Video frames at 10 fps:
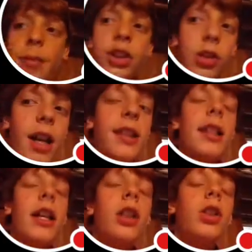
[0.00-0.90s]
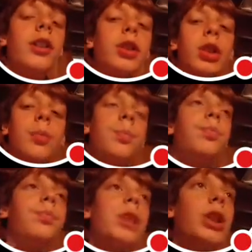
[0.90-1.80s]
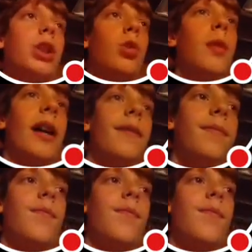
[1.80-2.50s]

it still has that glitch. Too bad.